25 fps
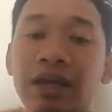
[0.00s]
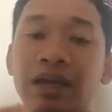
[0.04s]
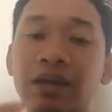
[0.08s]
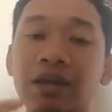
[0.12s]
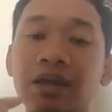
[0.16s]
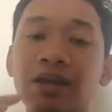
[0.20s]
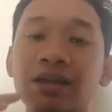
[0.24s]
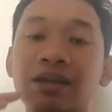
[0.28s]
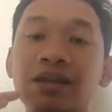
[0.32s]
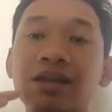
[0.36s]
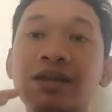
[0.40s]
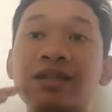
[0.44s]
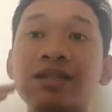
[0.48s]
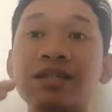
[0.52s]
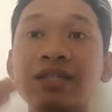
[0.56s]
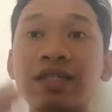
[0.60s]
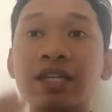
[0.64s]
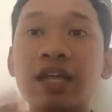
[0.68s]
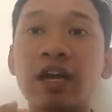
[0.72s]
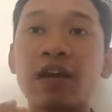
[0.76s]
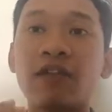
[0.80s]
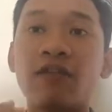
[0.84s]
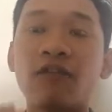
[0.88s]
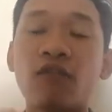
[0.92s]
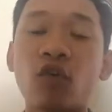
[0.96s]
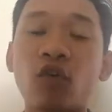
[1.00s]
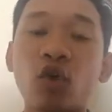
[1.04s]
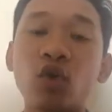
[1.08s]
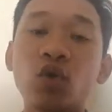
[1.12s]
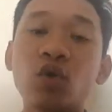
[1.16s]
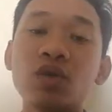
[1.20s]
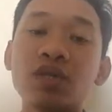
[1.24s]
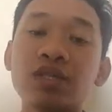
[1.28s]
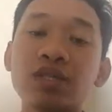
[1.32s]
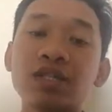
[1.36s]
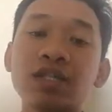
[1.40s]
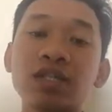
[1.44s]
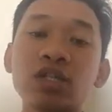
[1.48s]
it easier for
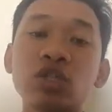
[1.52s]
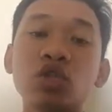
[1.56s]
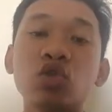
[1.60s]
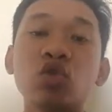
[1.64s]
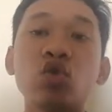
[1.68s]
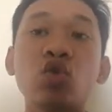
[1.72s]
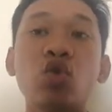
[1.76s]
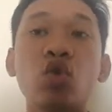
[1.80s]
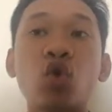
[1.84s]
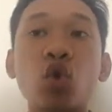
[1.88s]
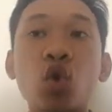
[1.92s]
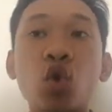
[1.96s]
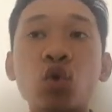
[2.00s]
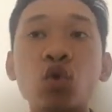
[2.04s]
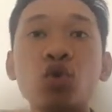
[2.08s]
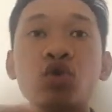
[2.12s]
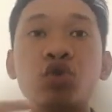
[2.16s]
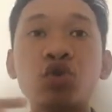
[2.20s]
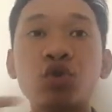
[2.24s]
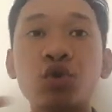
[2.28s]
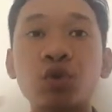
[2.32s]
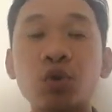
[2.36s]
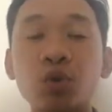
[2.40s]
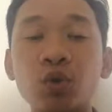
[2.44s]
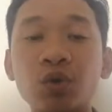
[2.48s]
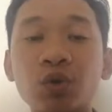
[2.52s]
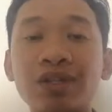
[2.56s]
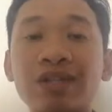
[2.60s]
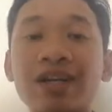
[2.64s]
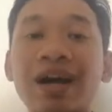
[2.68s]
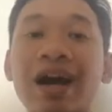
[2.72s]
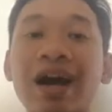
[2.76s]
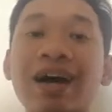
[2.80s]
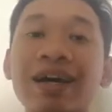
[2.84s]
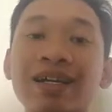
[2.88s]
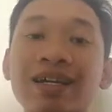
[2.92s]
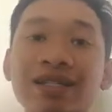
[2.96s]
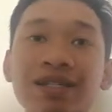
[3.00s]
user to go through
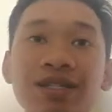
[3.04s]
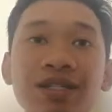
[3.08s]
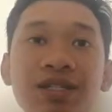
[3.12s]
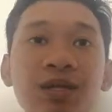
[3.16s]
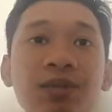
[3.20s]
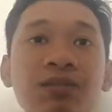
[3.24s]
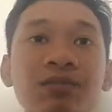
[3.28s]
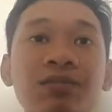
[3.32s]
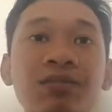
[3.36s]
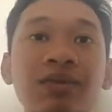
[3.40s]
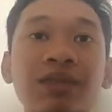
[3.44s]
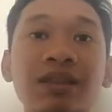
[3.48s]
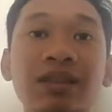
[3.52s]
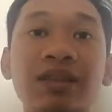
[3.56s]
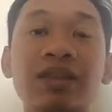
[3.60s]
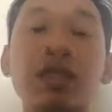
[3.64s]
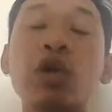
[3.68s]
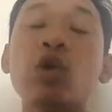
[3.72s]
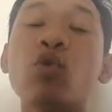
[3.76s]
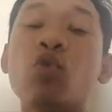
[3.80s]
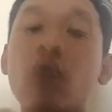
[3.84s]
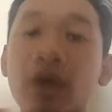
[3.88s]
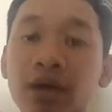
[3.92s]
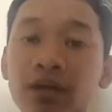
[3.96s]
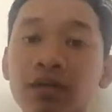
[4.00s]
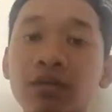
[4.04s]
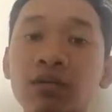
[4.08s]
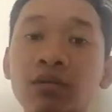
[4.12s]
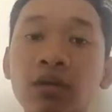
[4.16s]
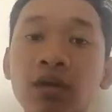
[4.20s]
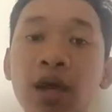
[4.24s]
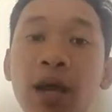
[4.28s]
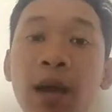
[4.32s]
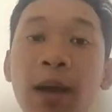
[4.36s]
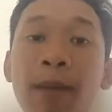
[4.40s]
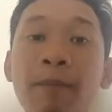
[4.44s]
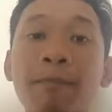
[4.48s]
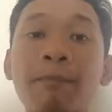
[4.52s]
the item they want
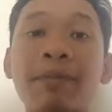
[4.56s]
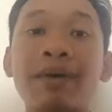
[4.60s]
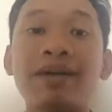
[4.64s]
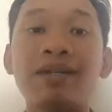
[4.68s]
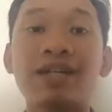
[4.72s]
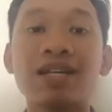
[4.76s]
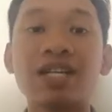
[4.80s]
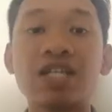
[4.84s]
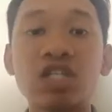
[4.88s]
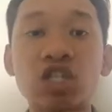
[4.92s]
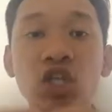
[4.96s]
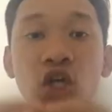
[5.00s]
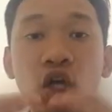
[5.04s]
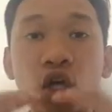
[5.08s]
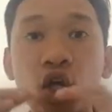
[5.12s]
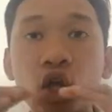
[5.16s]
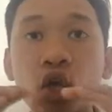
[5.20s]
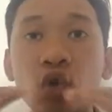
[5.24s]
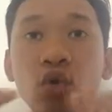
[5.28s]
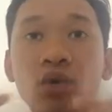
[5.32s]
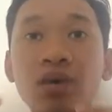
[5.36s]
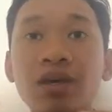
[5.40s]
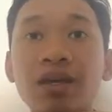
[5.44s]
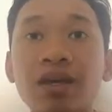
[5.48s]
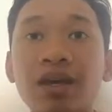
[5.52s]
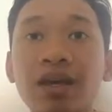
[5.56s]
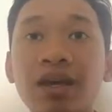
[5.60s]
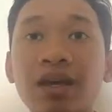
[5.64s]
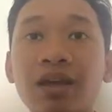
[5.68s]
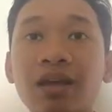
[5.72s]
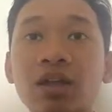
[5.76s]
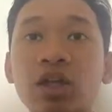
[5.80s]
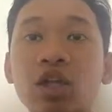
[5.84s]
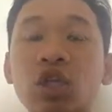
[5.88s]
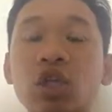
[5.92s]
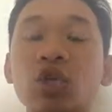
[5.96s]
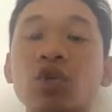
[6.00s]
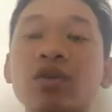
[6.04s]
by just
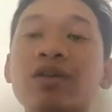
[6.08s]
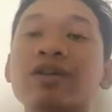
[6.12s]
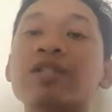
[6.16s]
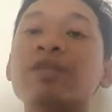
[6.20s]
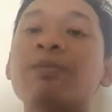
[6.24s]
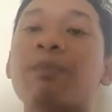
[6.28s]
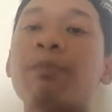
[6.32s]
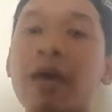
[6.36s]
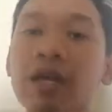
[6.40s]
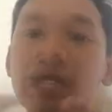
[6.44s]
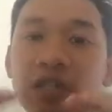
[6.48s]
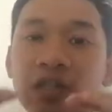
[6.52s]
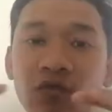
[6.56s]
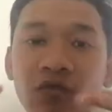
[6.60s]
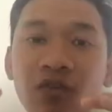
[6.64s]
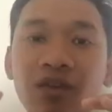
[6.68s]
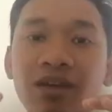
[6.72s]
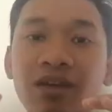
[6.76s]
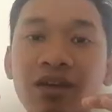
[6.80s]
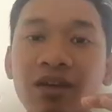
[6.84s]
looking through the specific